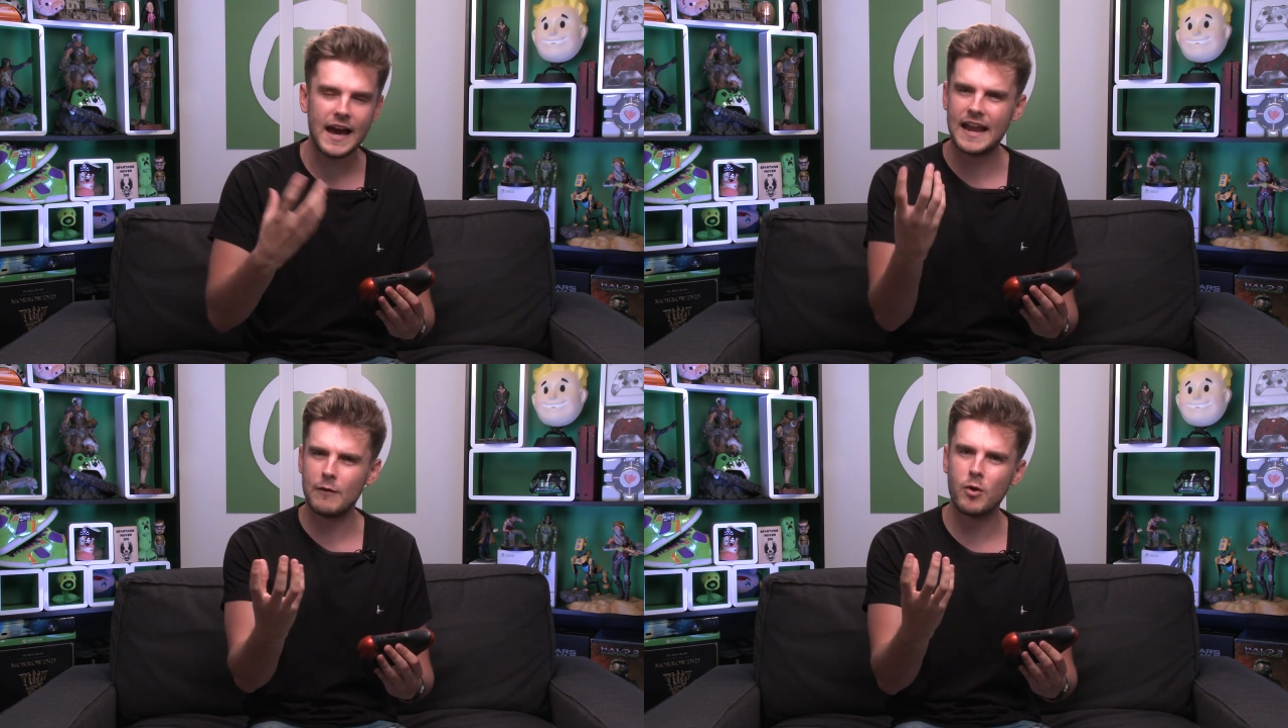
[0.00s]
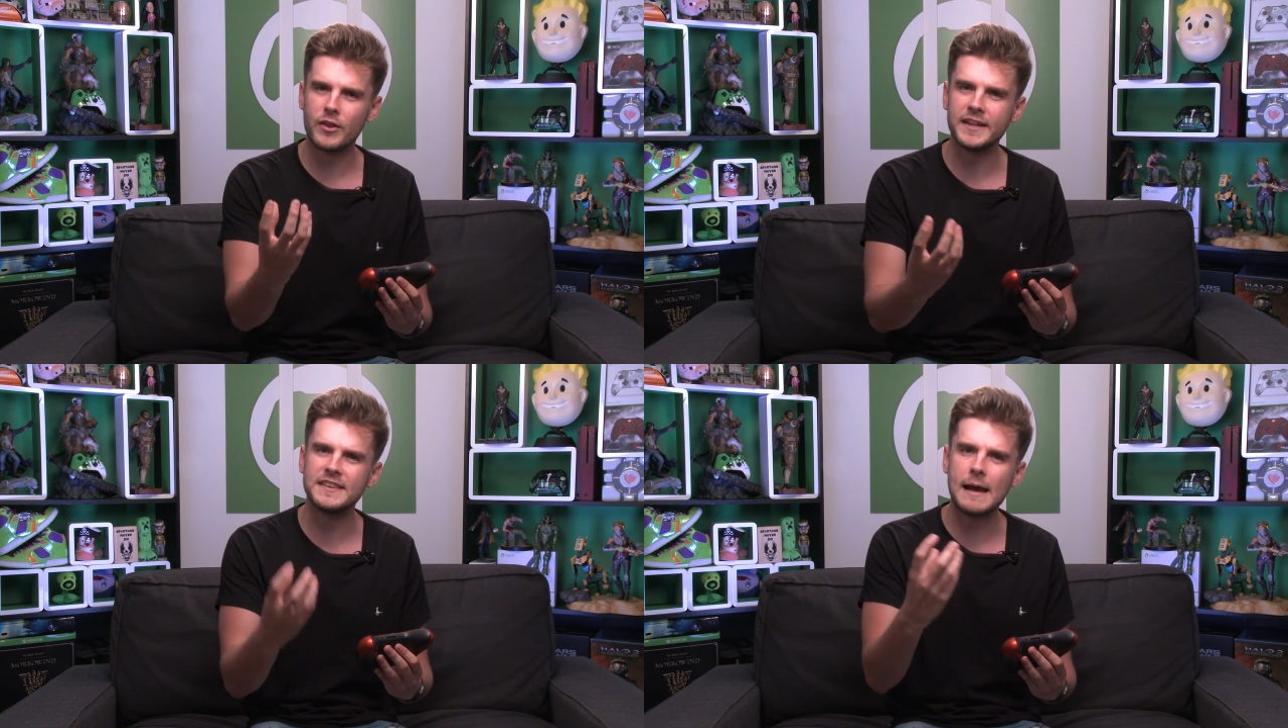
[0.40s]
and have one
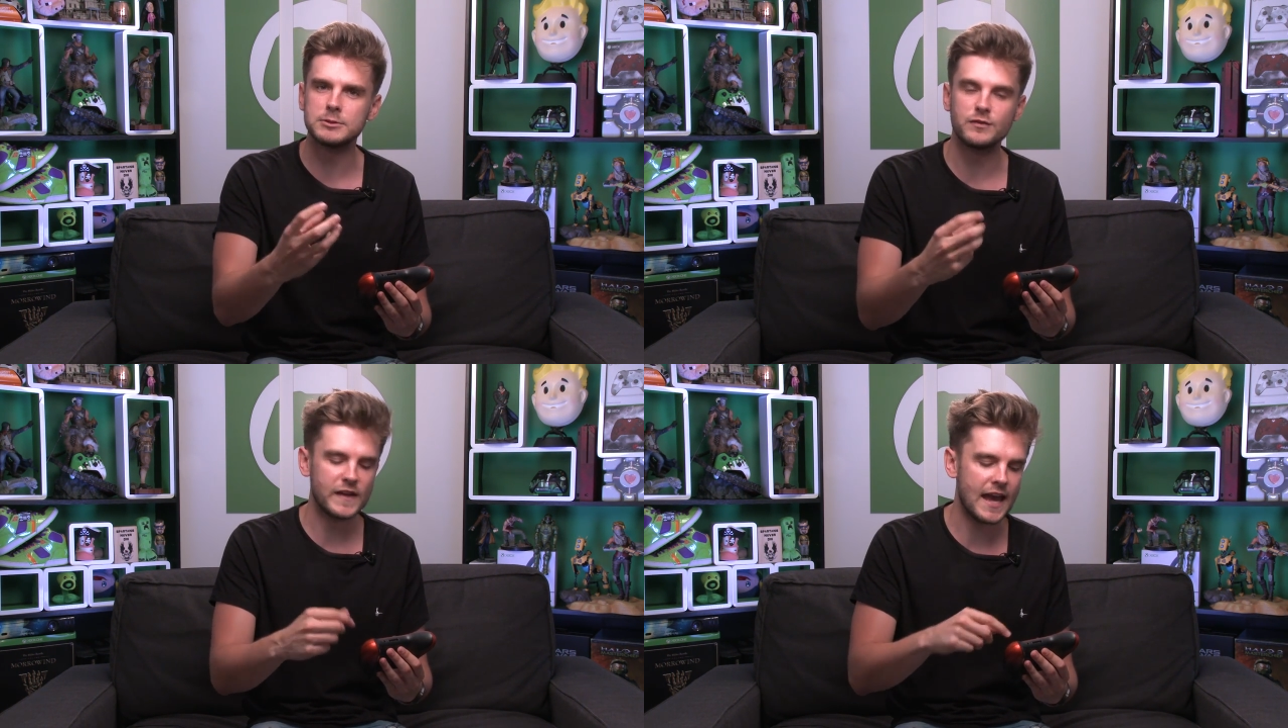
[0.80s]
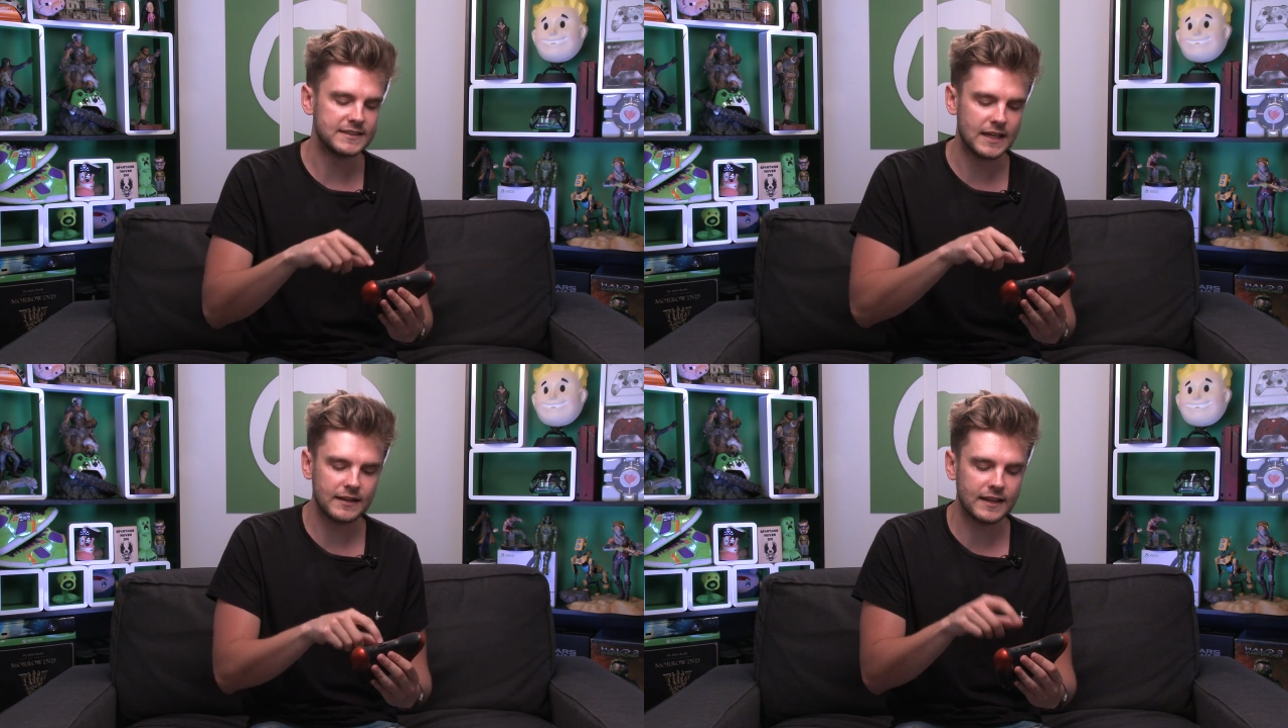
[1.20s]
of the adapters for your
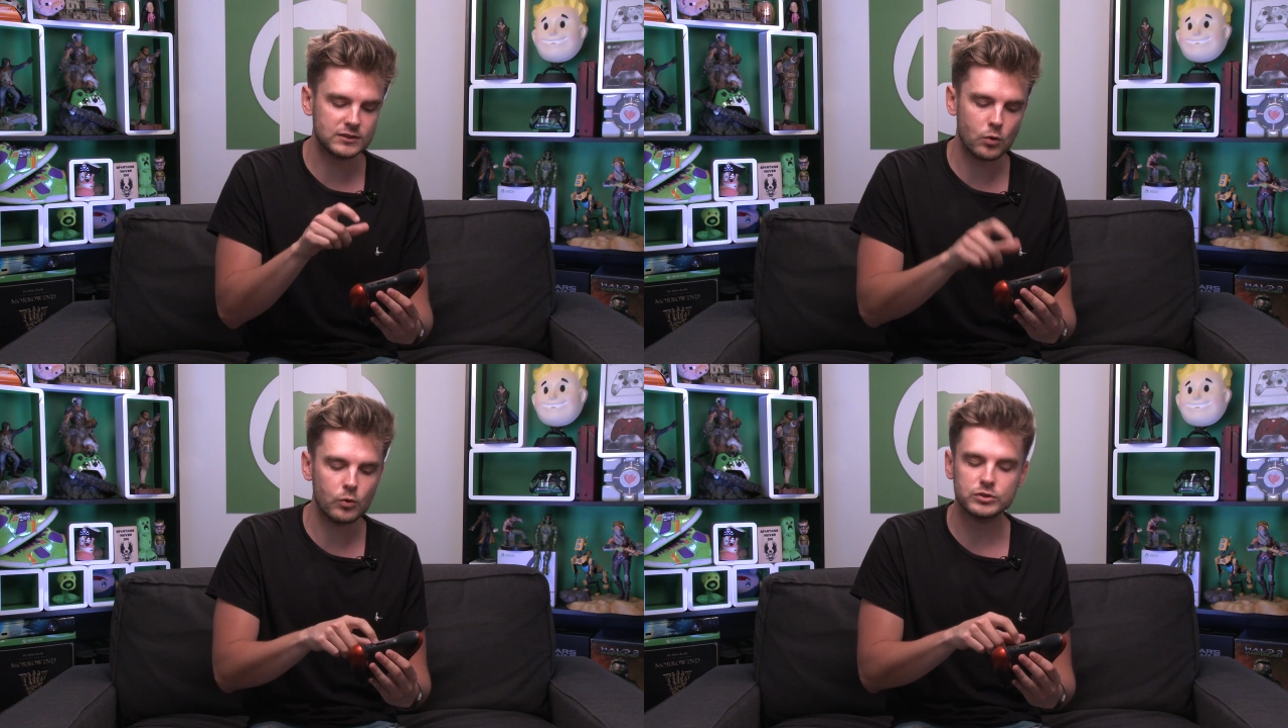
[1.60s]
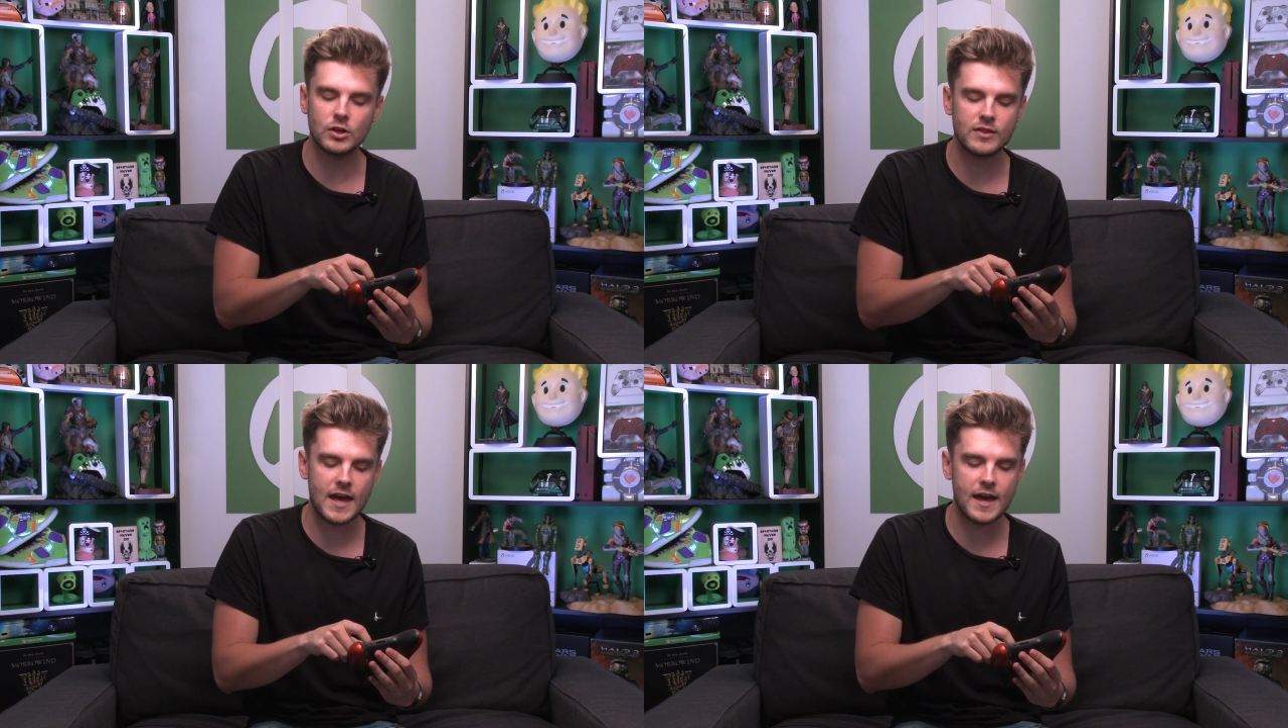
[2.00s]
headset, that's
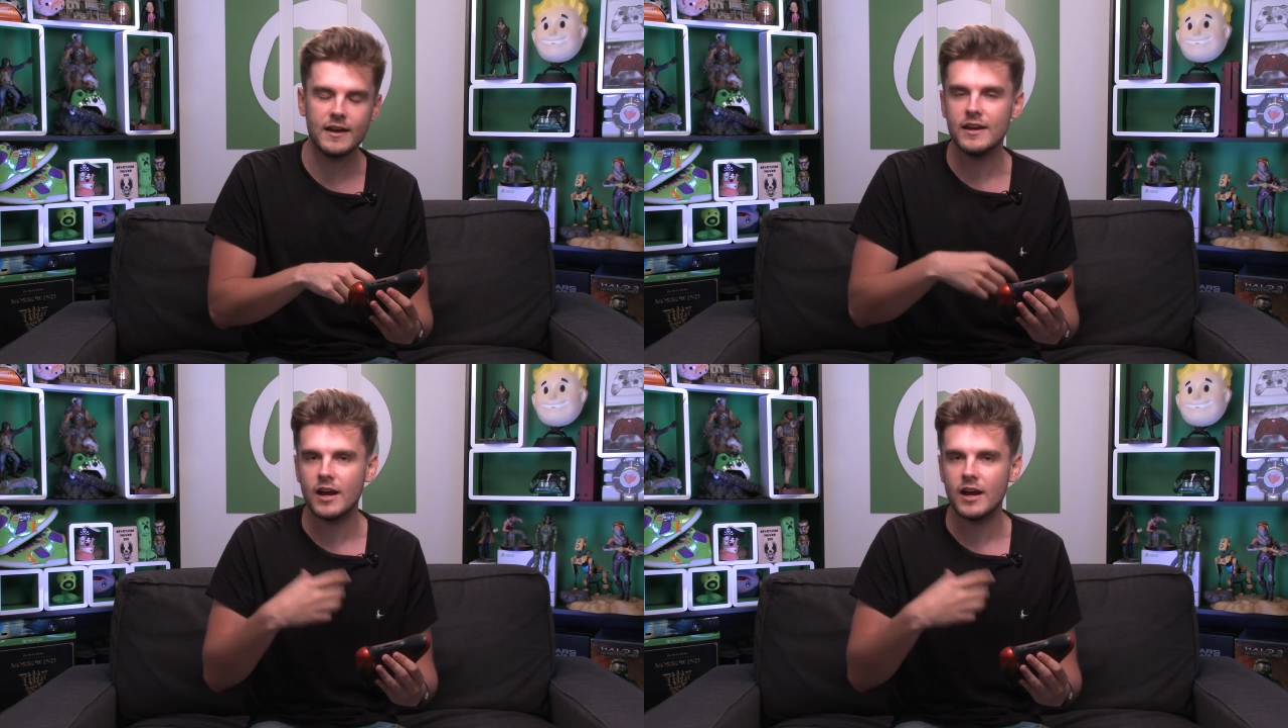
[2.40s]
also there.